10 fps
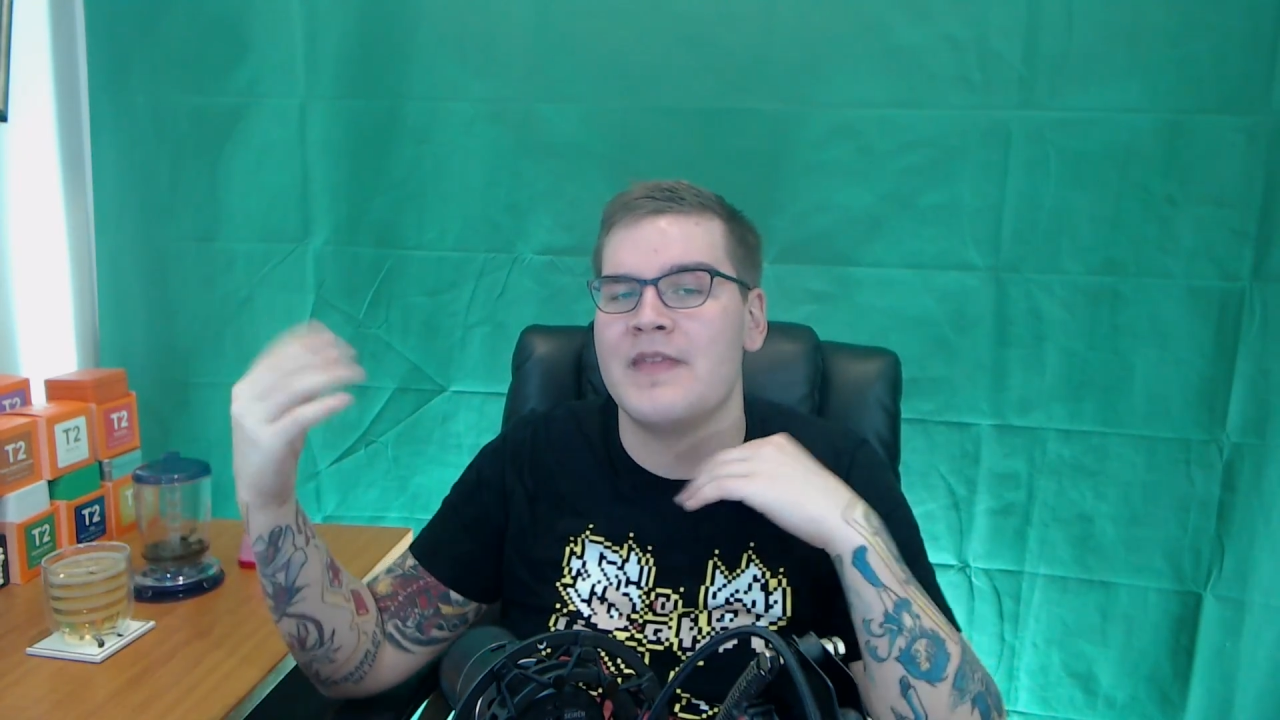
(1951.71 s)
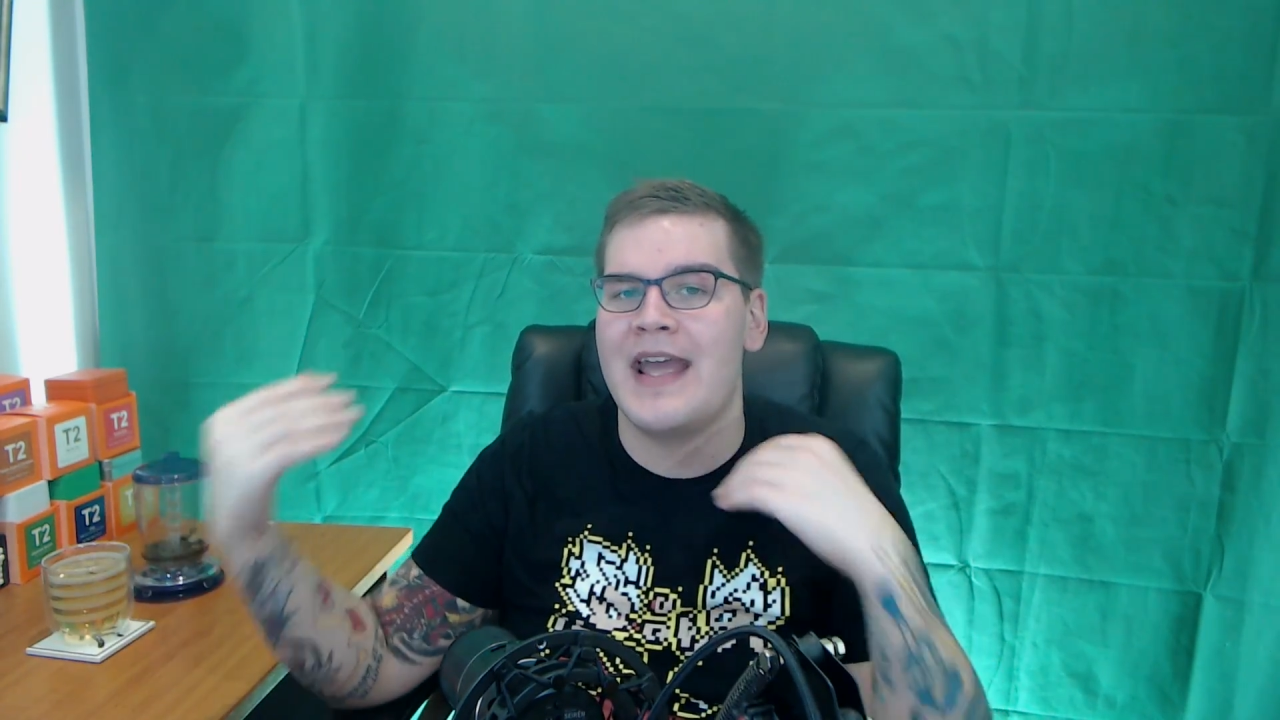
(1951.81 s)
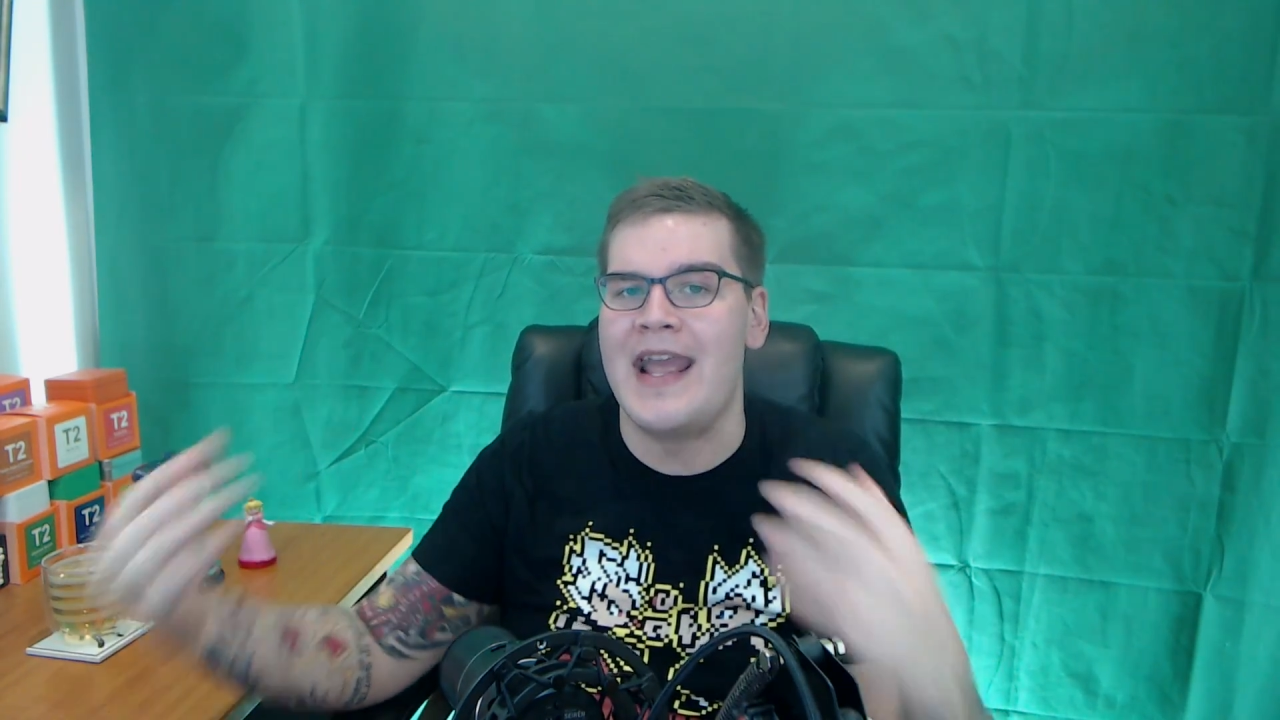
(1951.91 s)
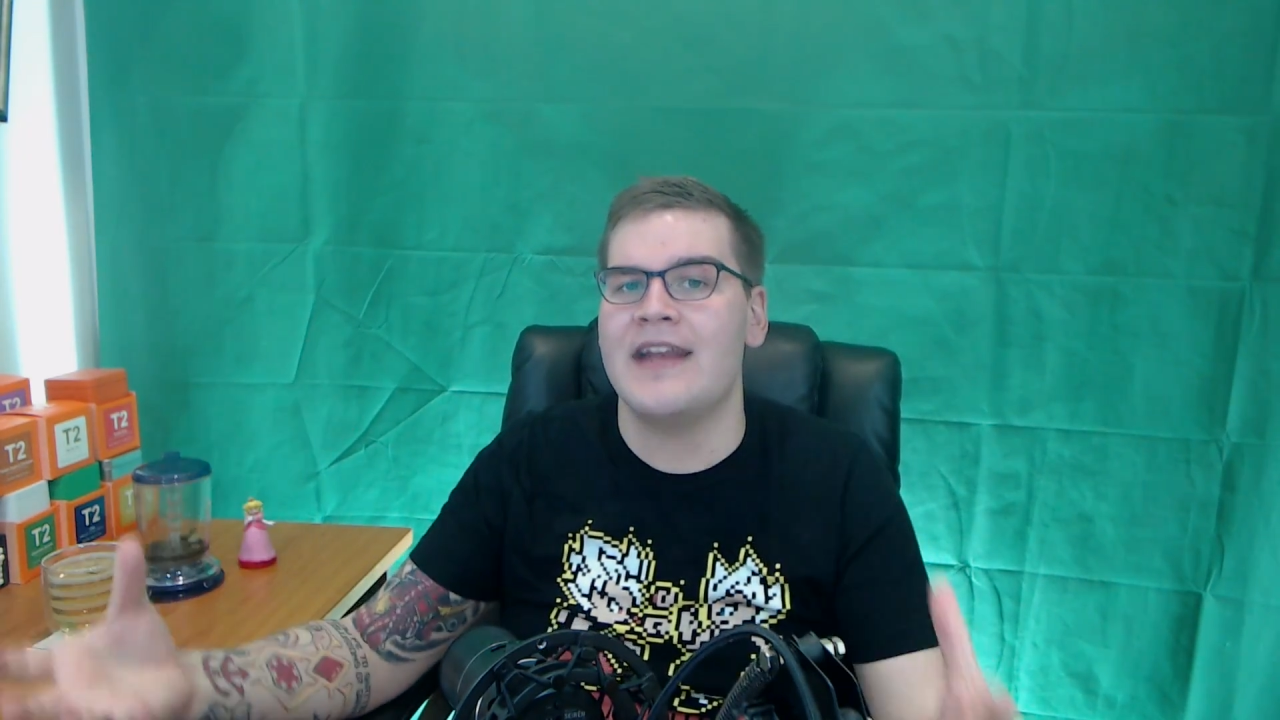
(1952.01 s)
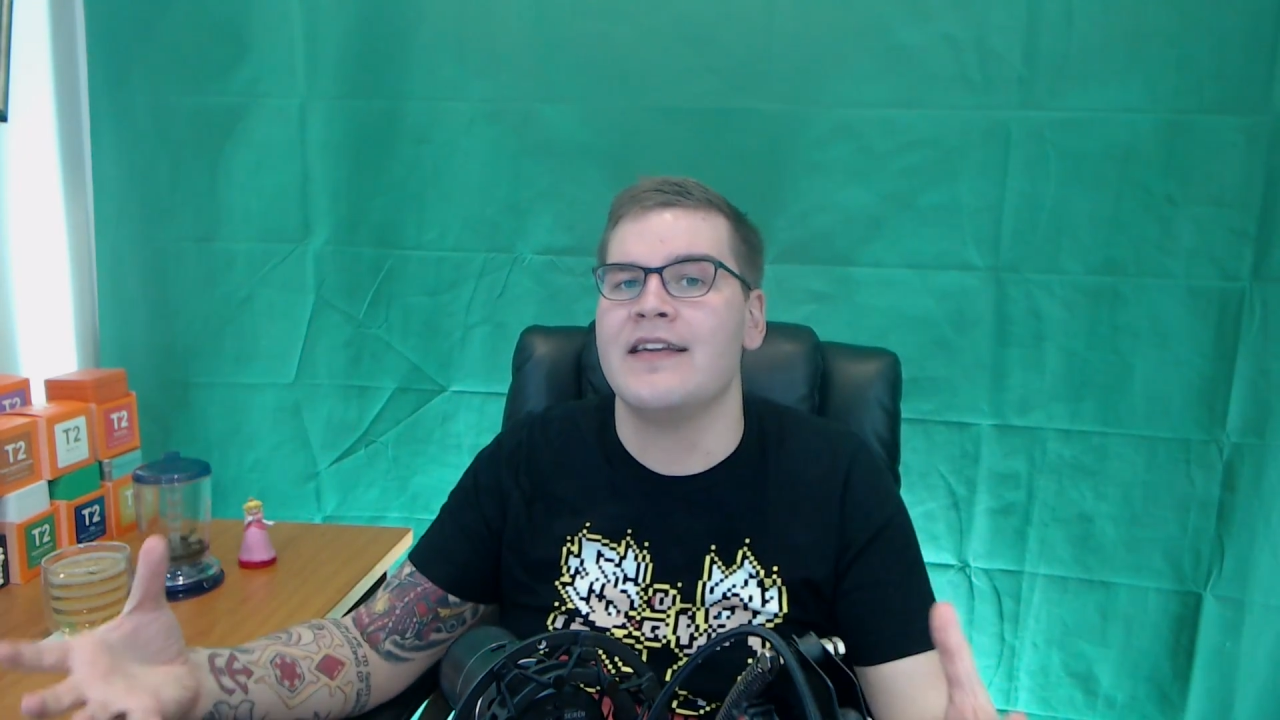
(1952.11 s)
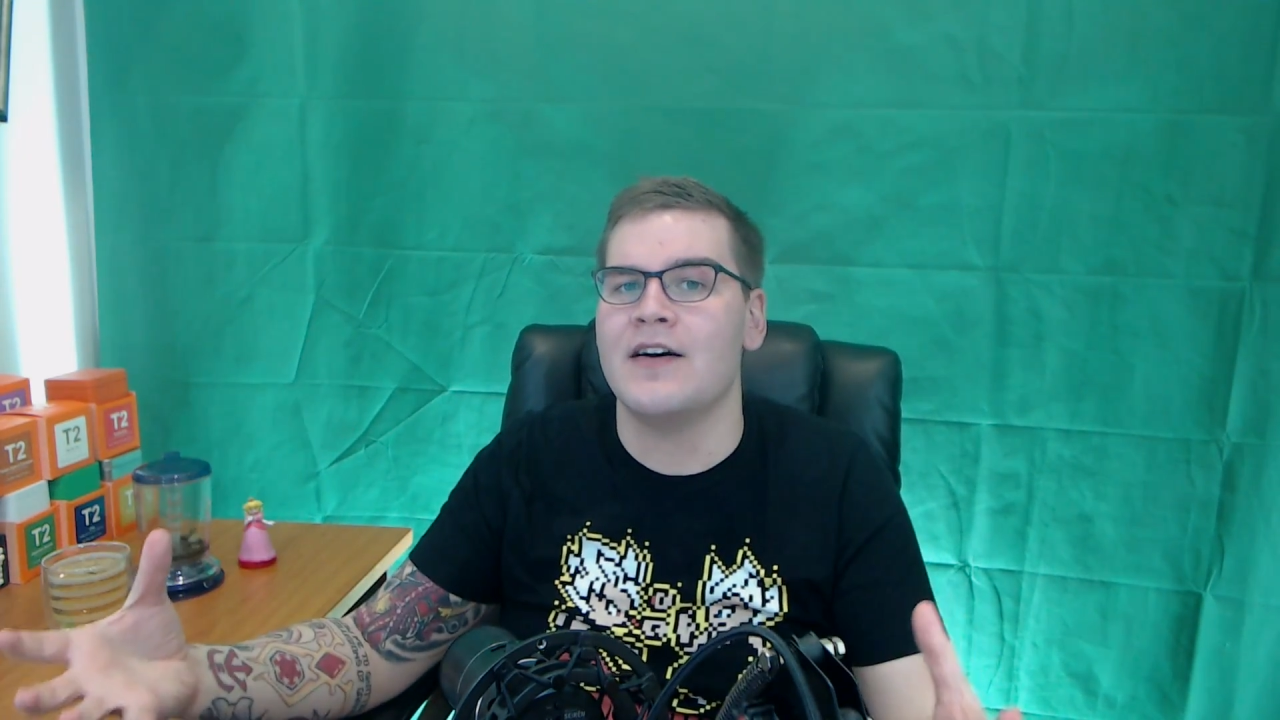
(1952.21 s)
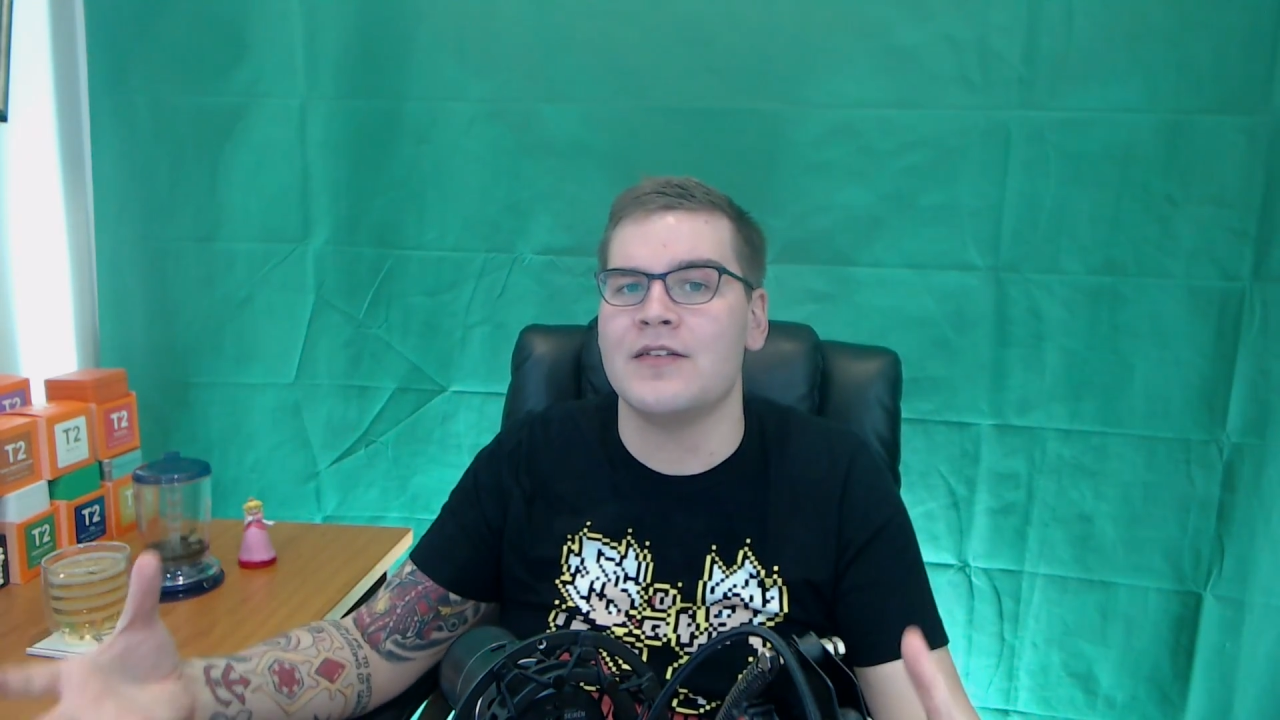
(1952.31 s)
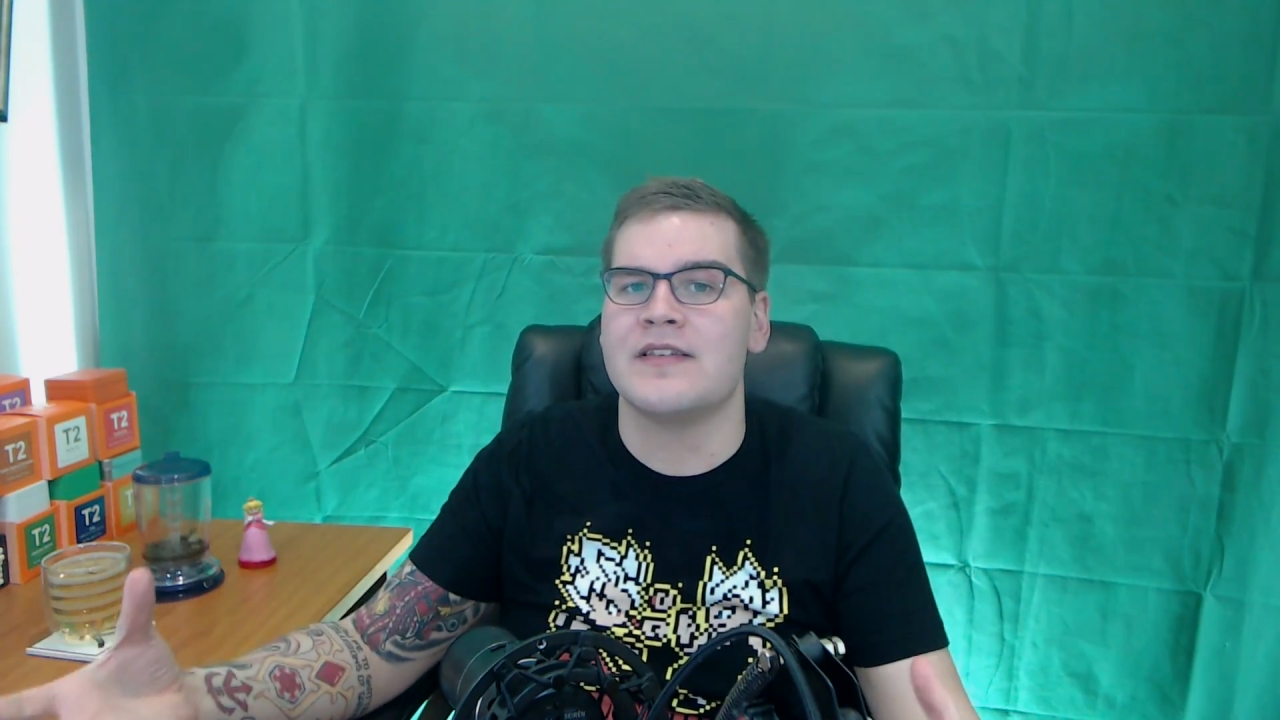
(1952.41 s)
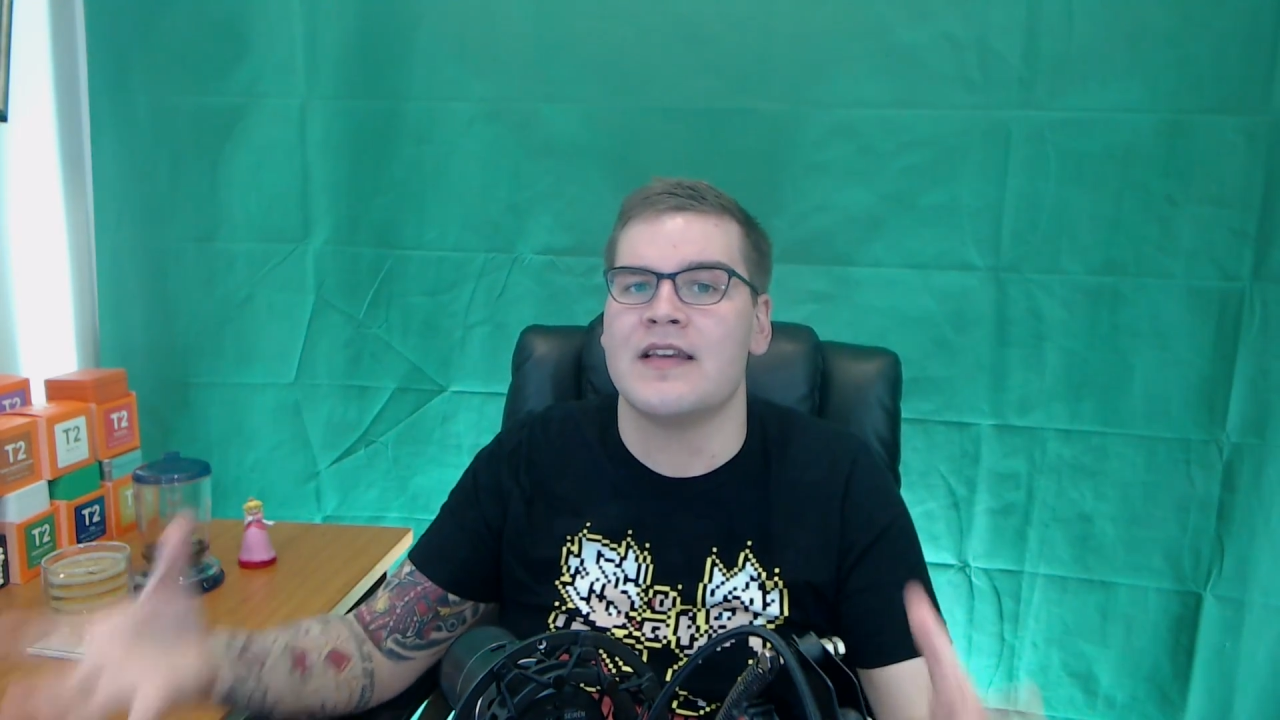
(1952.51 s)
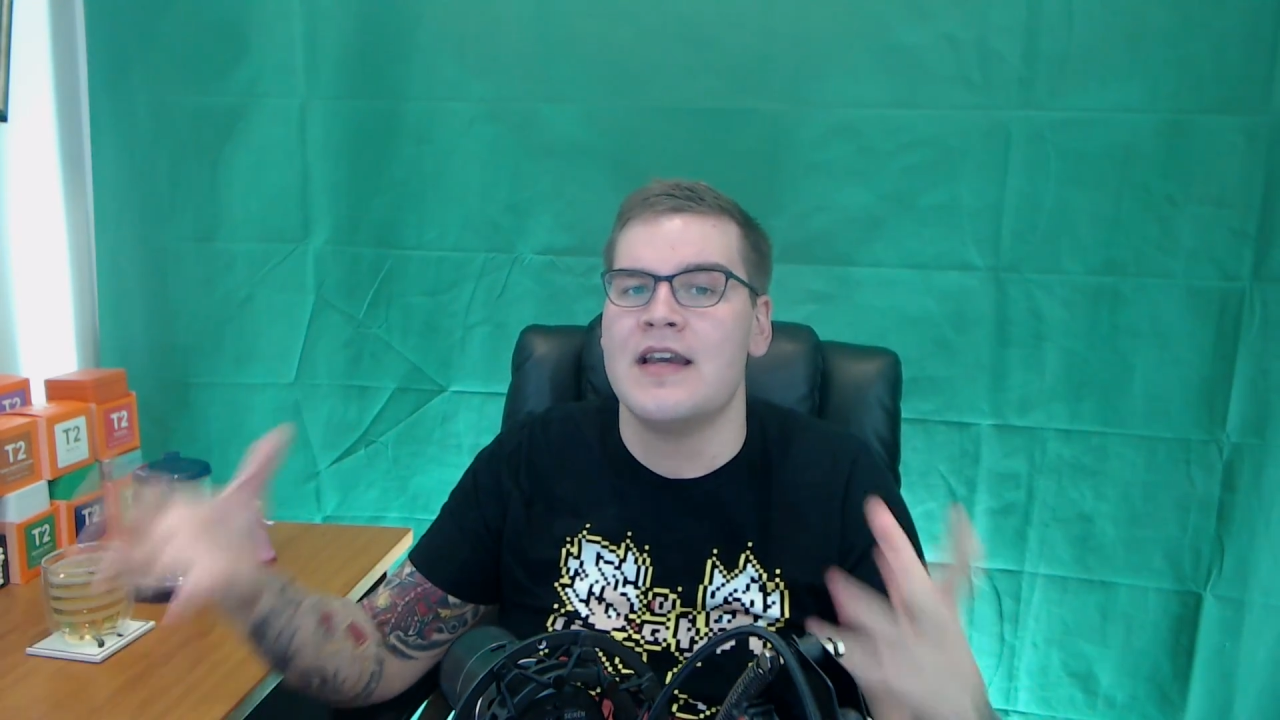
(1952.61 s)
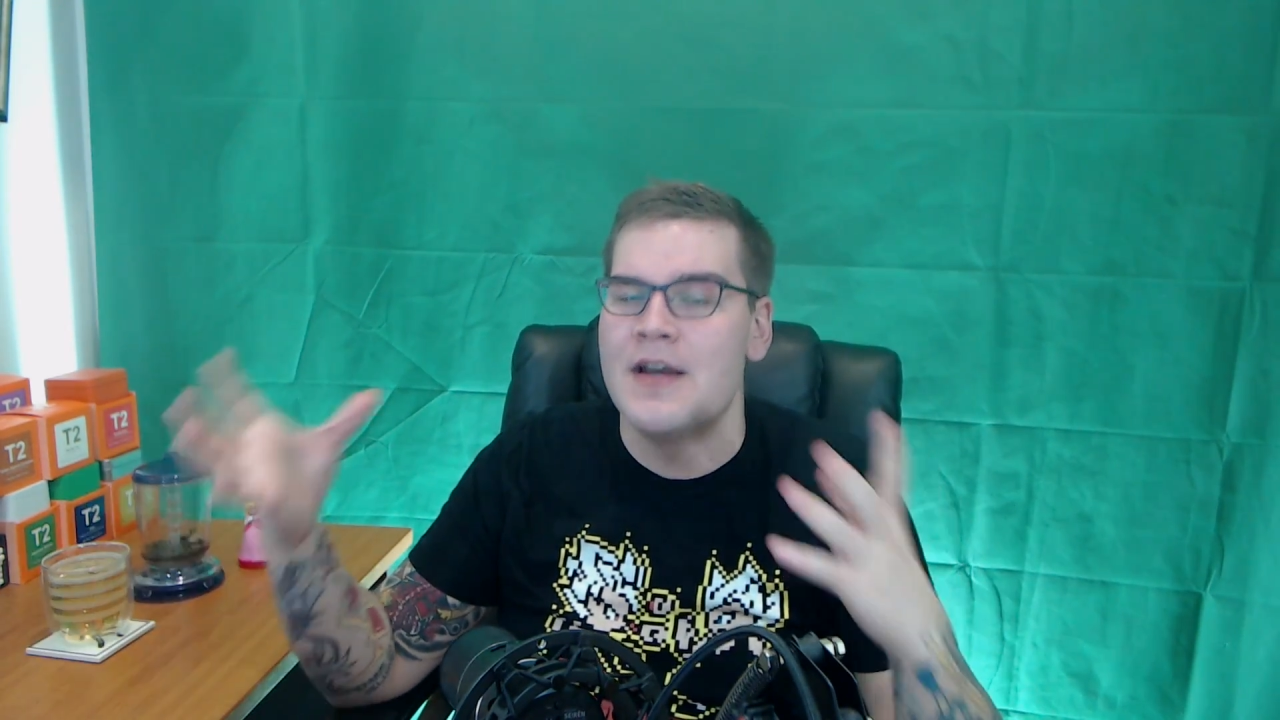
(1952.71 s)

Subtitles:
the handhelds